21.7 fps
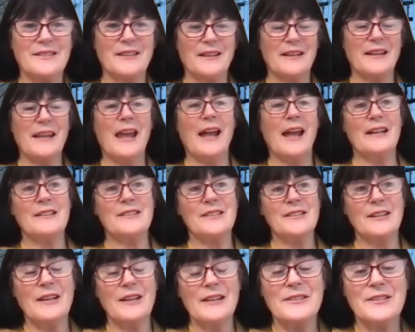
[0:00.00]
yeah,
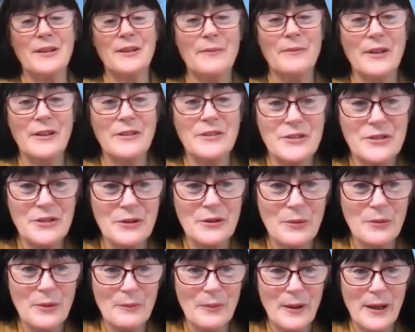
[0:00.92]
it's something to
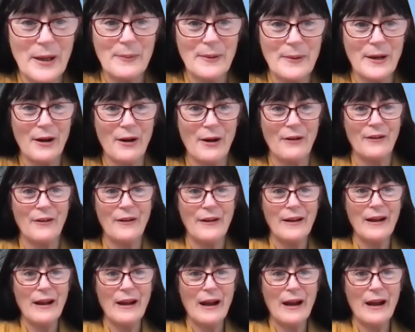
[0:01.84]
do when people are